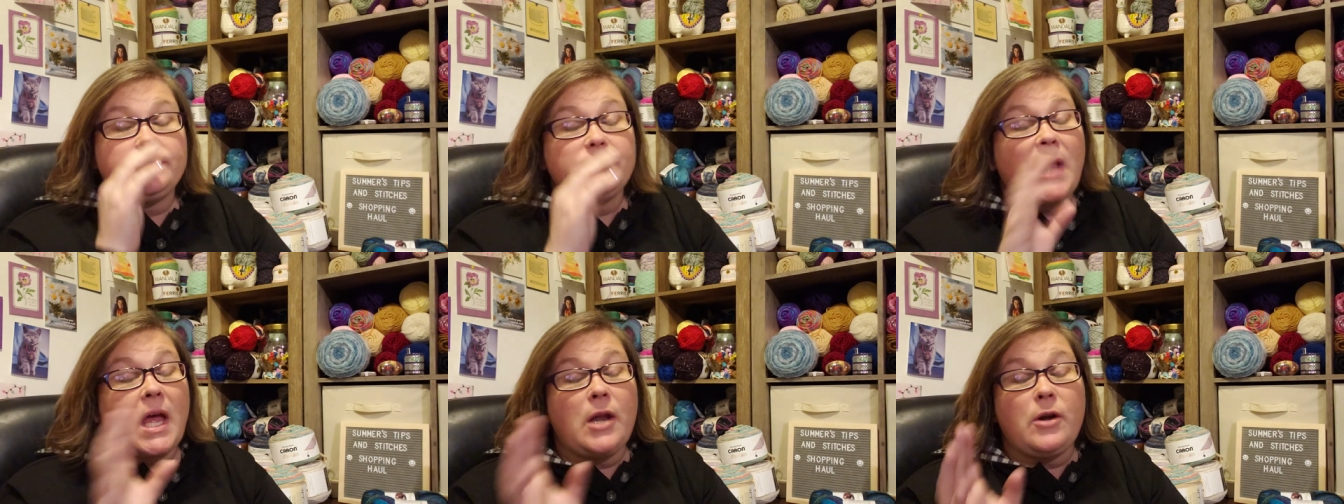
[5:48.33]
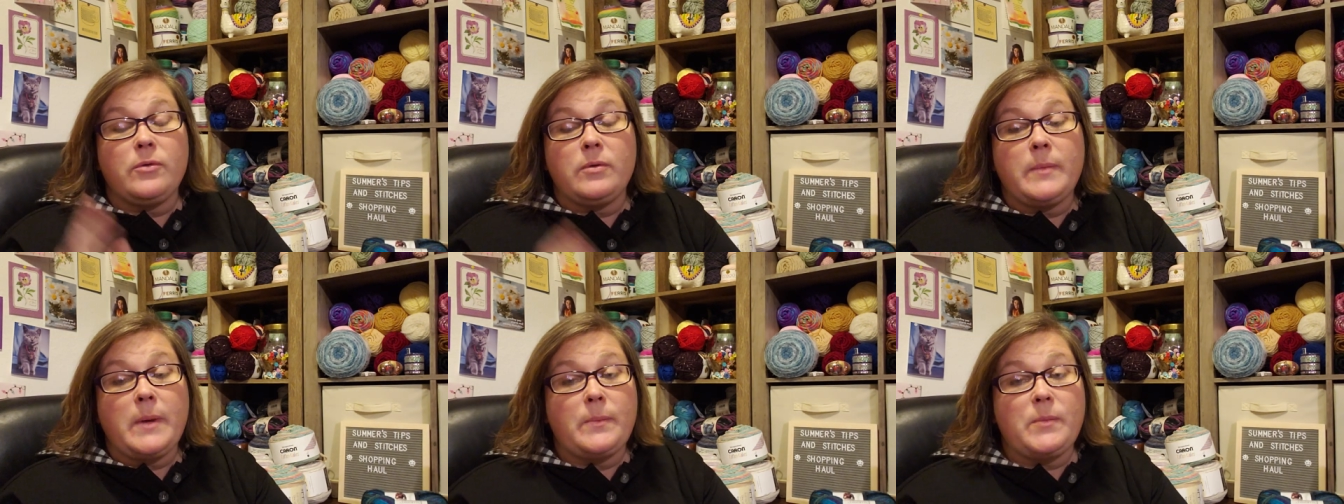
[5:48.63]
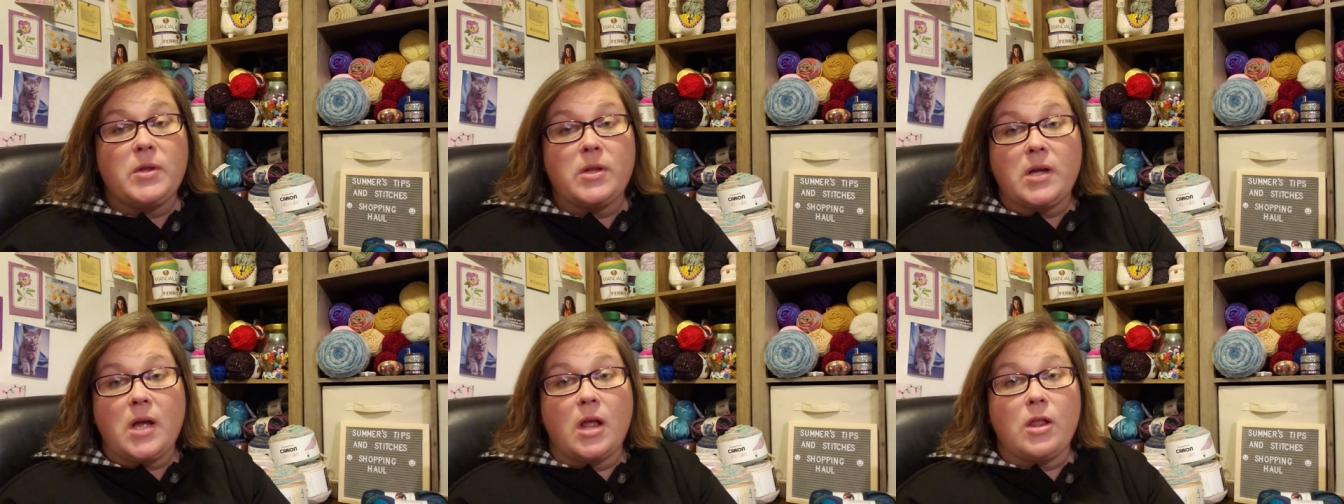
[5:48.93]
I don't
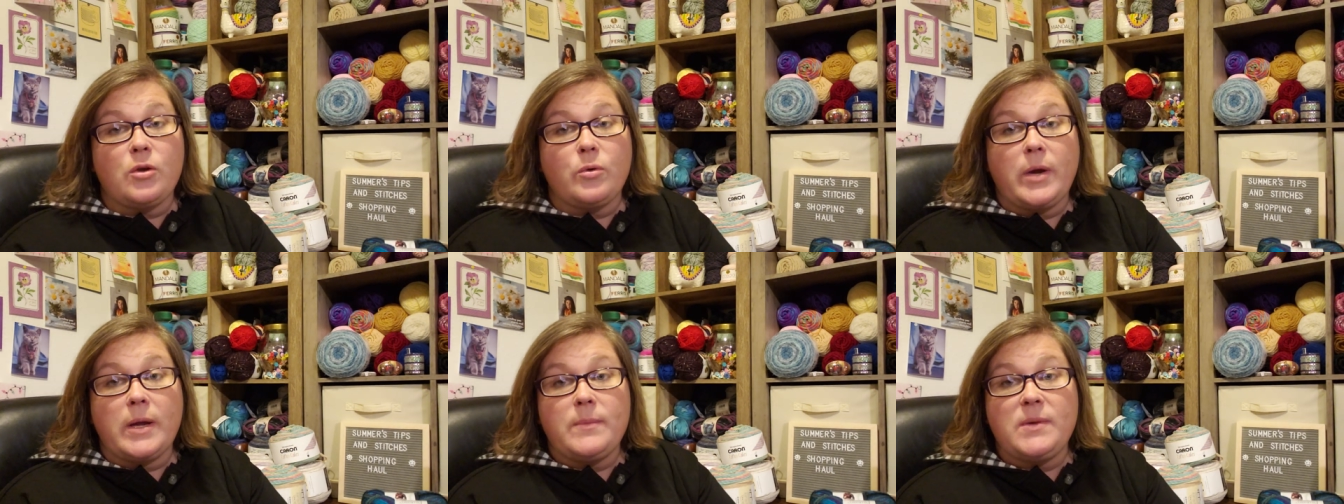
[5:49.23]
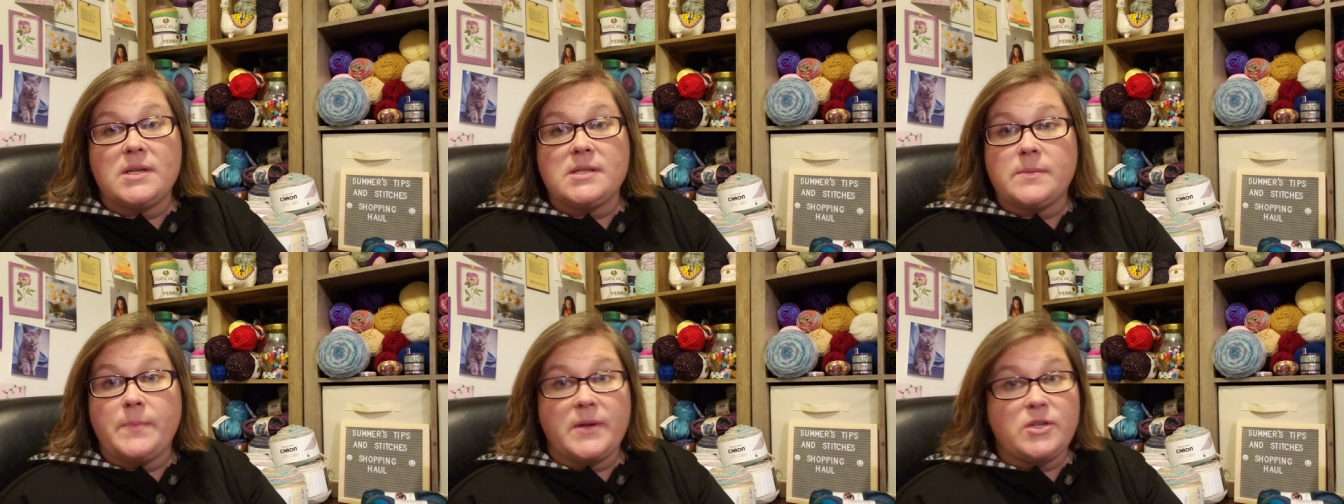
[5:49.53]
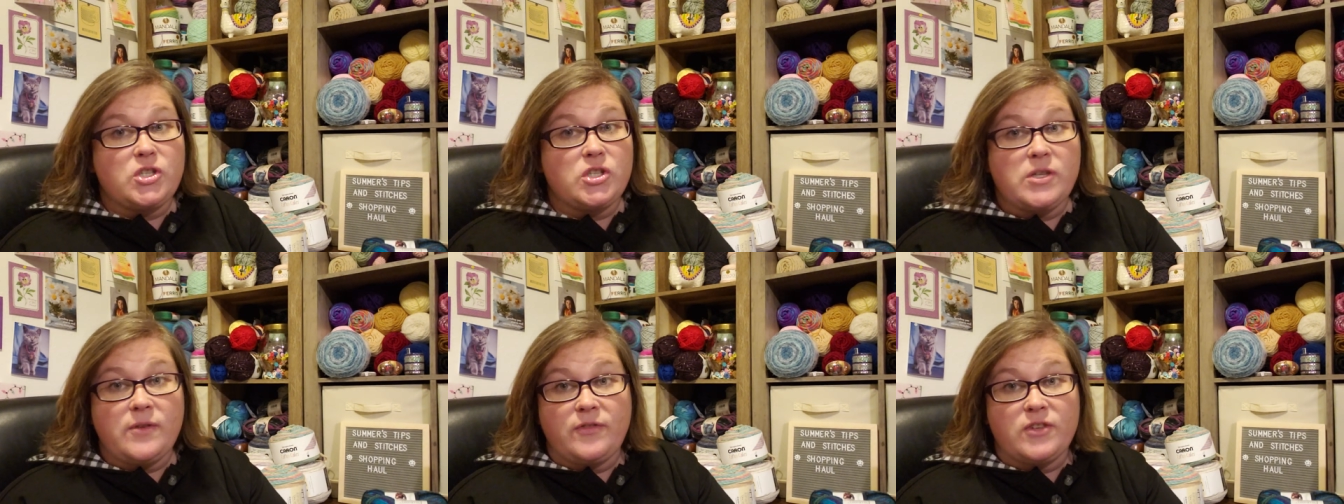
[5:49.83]
remember the colorway, but it's a
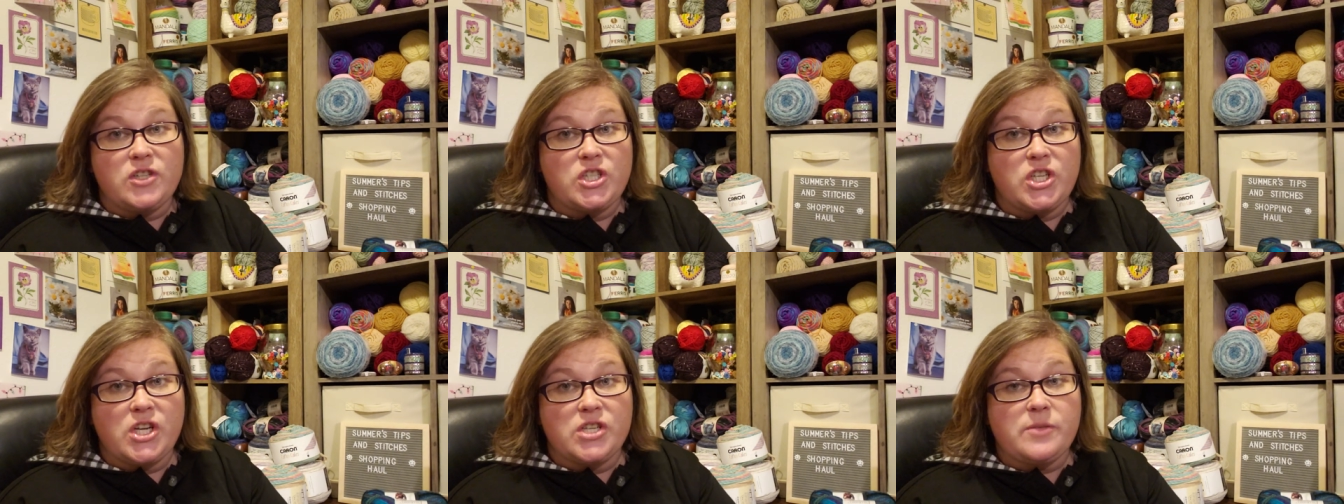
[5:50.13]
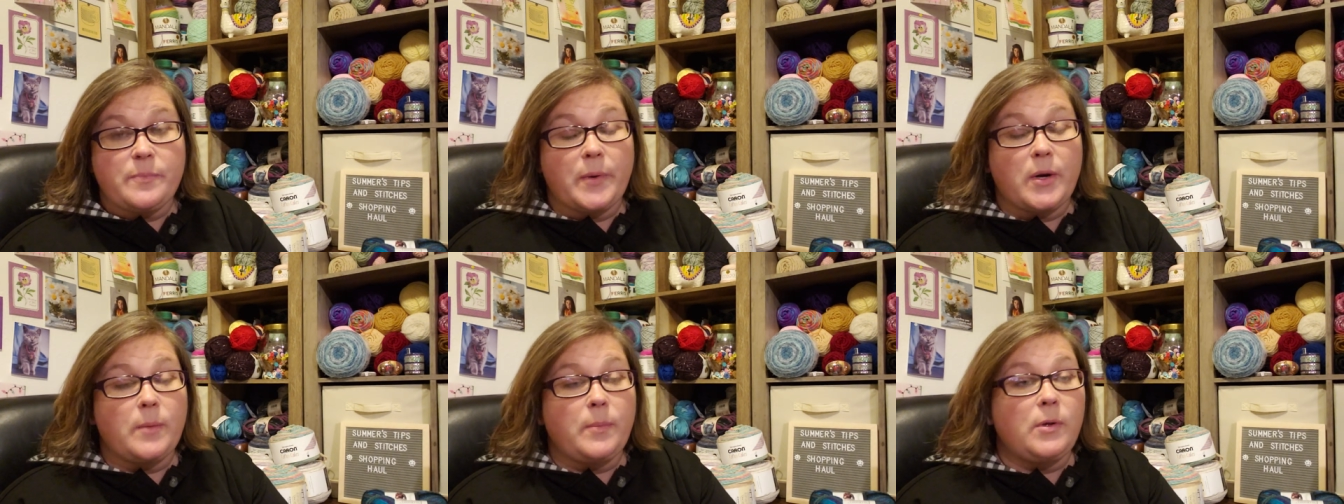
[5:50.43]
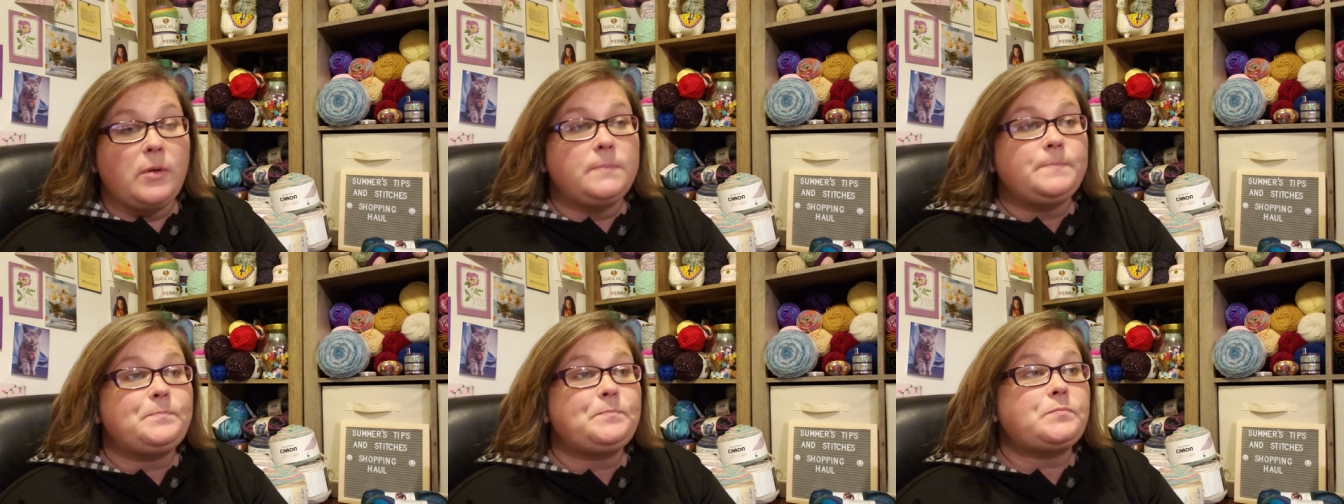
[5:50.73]
bunch of different shades of
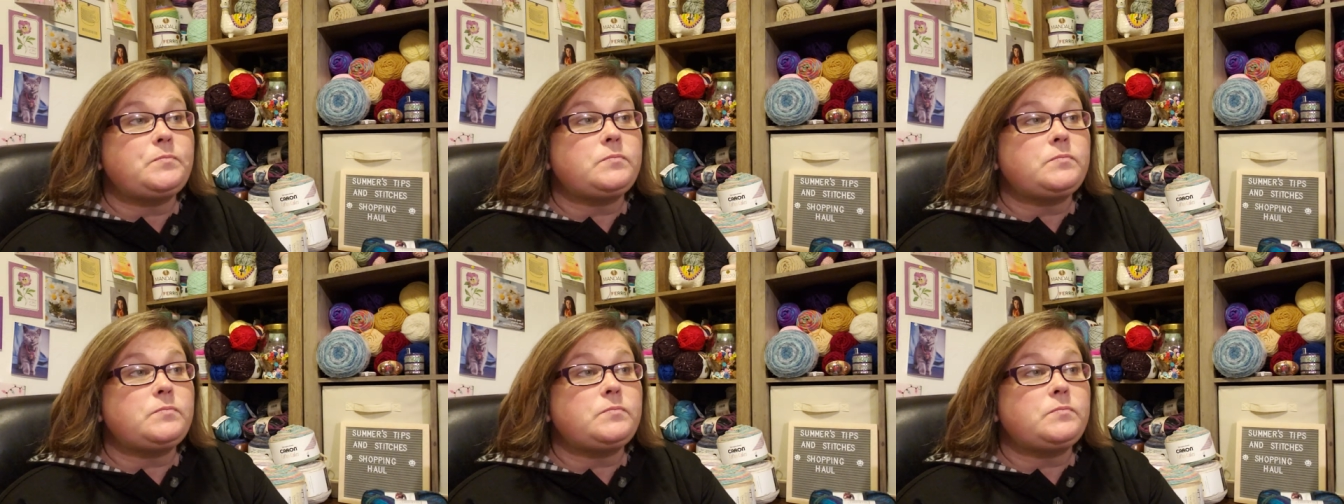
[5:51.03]
purple.